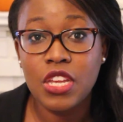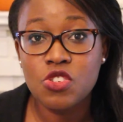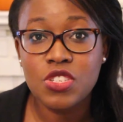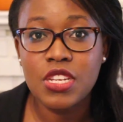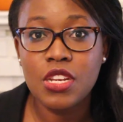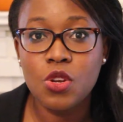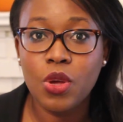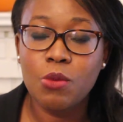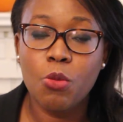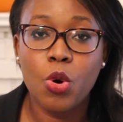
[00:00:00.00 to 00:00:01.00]
interested in
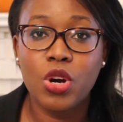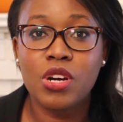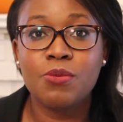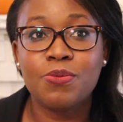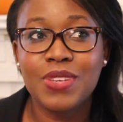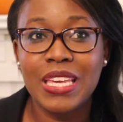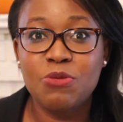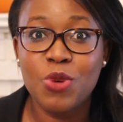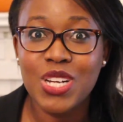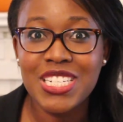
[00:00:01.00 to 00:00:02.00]
knowing more,
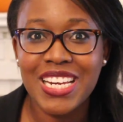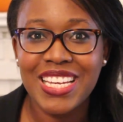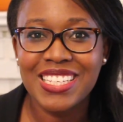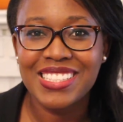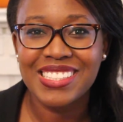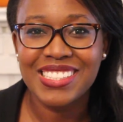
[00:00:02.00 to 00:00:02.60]
keep watching.